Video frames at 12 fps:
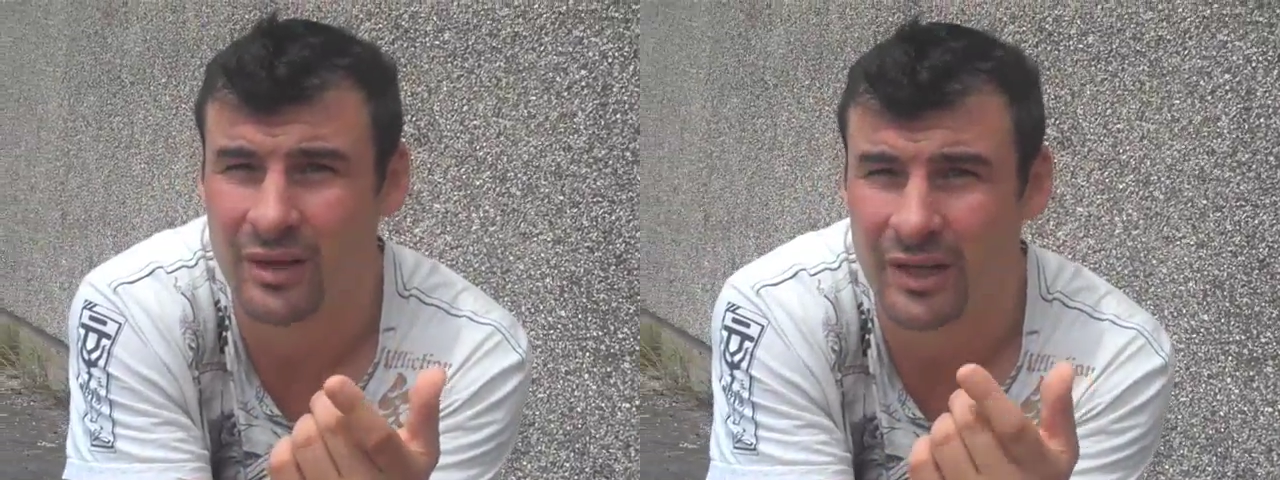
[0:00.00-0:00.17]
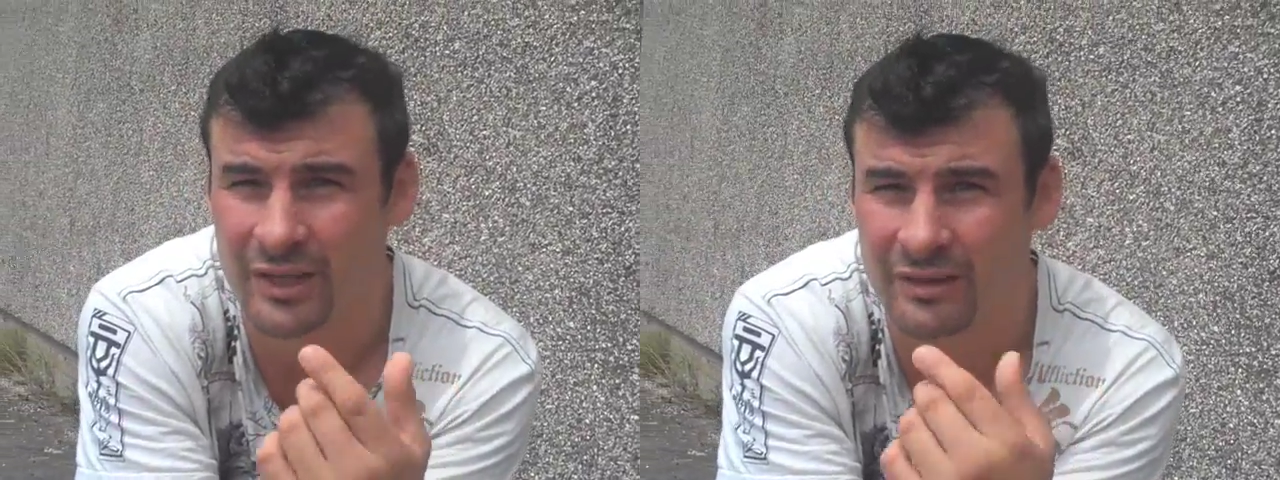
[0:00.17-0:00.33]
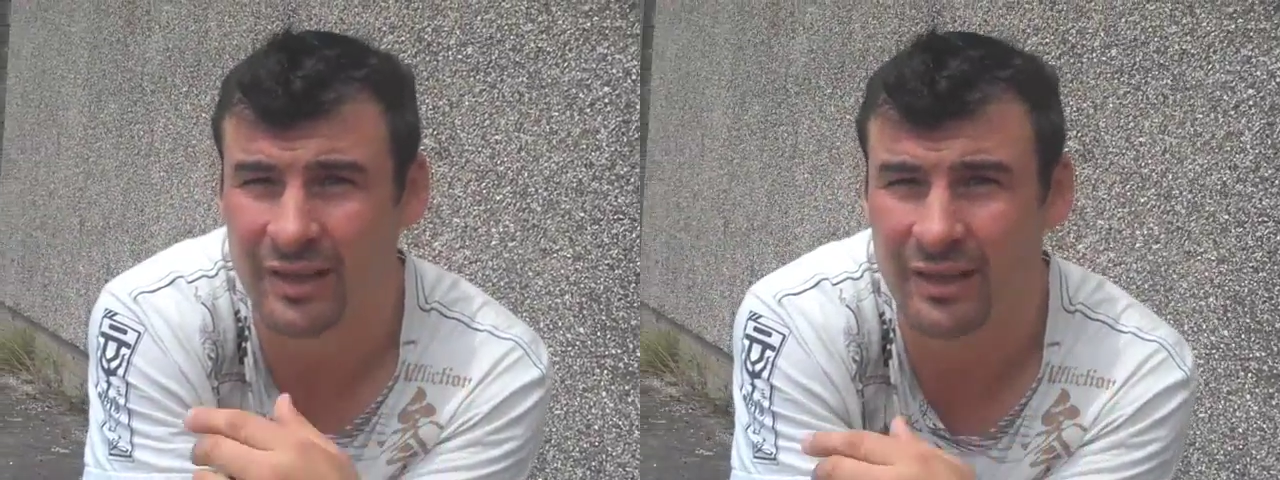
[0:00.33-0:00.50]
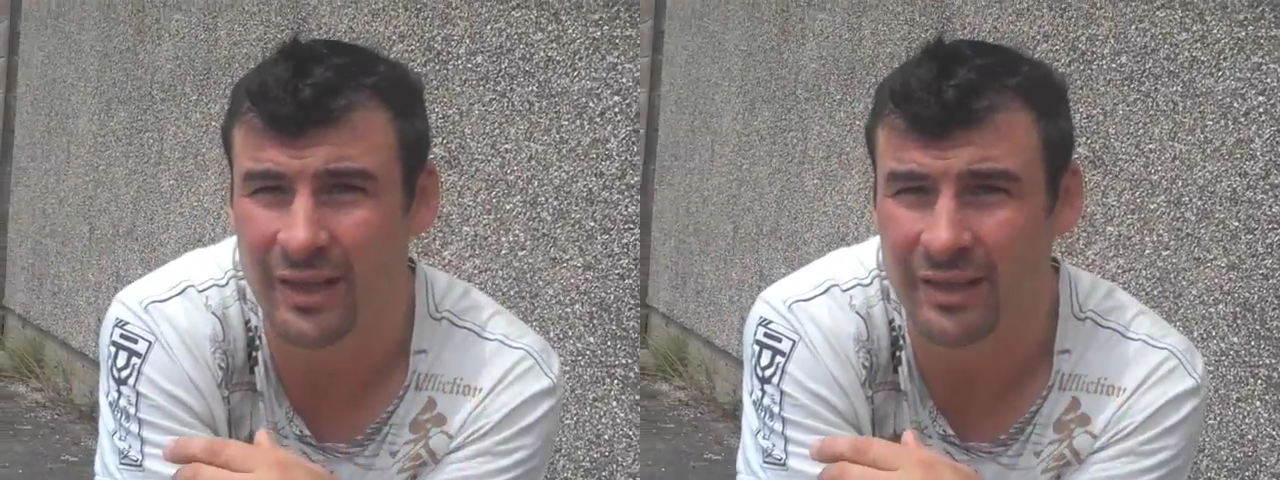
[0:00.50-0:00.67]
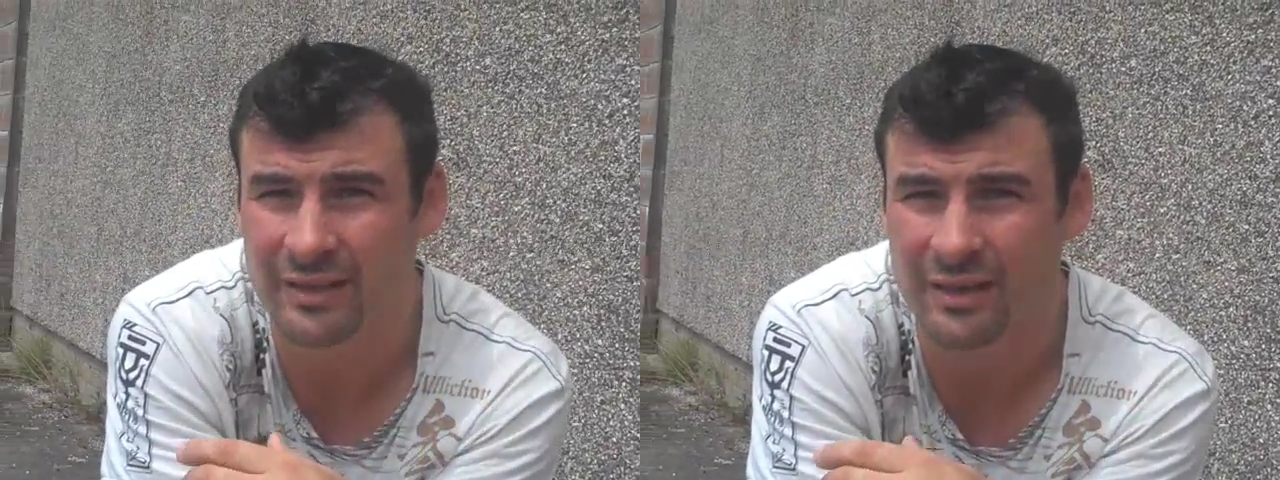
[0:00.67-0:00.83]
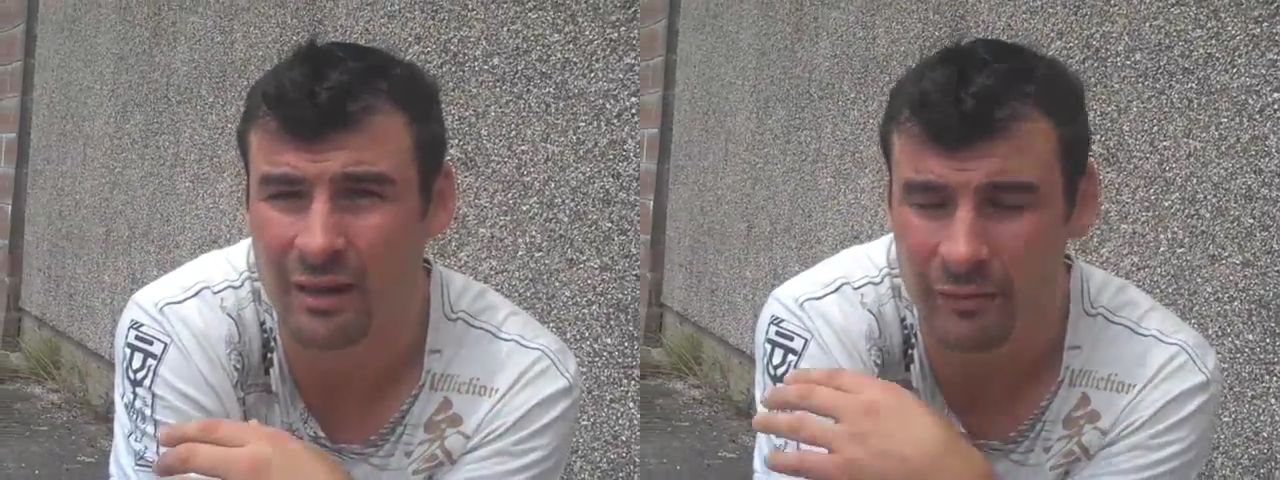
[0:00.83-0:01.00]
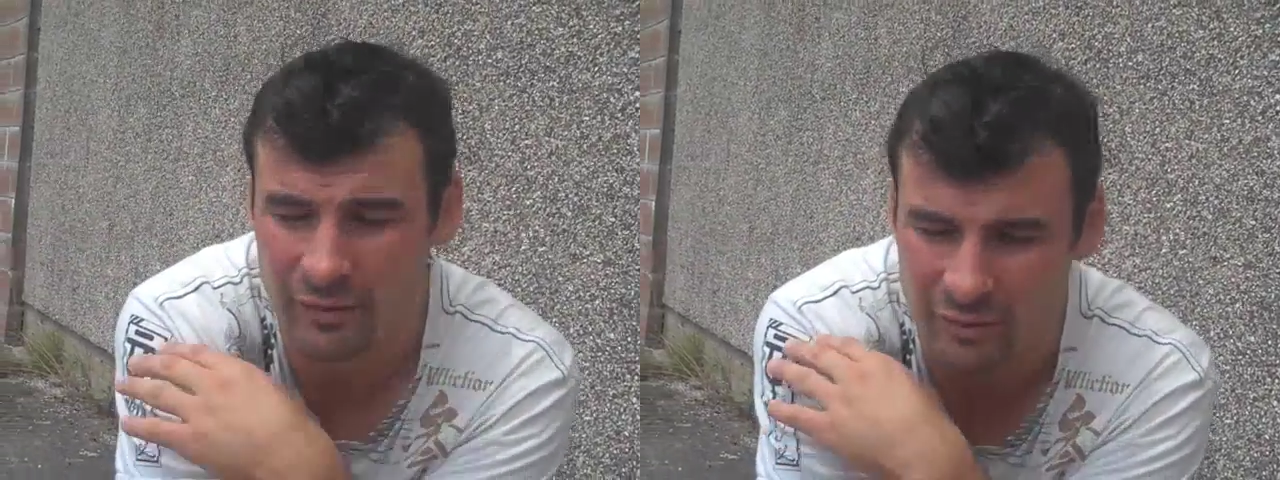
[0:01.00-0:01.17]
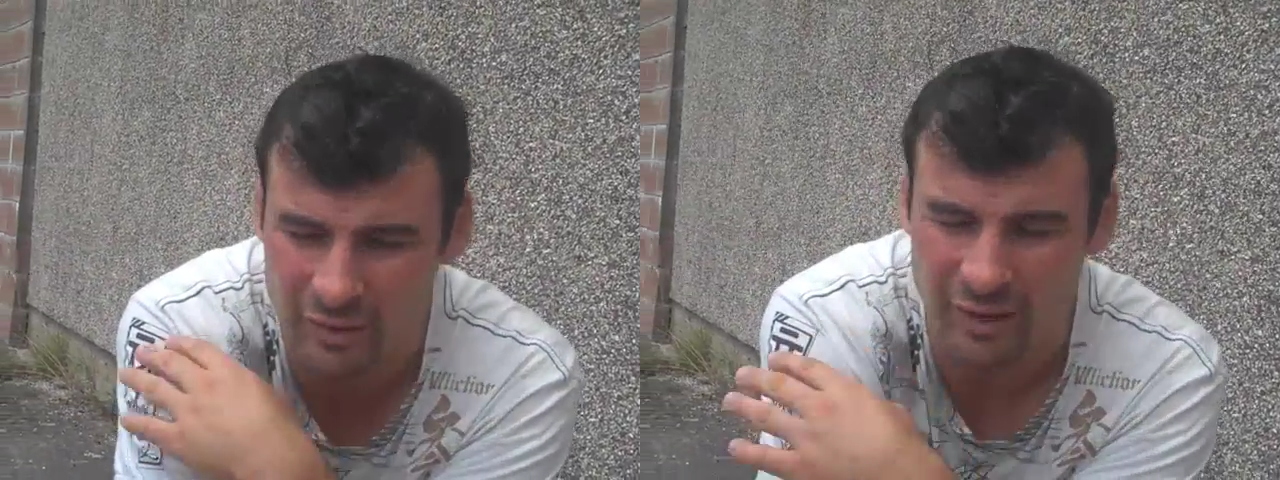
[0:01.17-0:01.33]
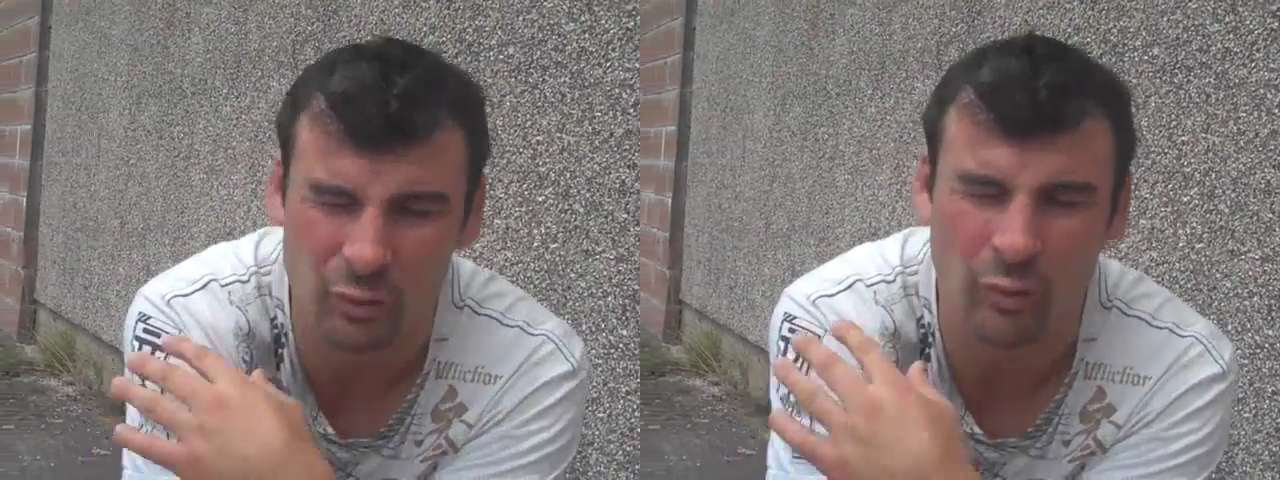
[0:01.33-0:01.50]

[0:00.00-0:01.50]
you dedicate yourself for 10,